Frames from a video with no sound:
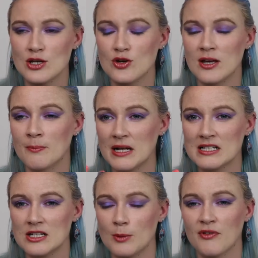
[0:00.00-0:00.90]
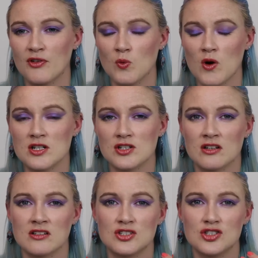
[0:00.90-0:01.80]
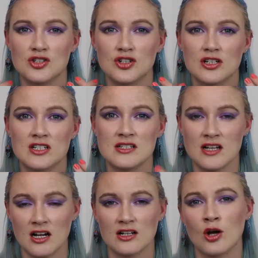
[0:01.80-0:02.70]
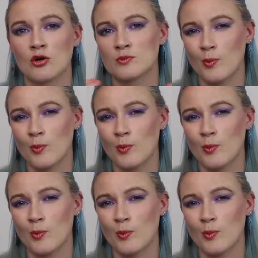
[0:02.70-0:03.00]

You can build it up if you want. You can do your single coat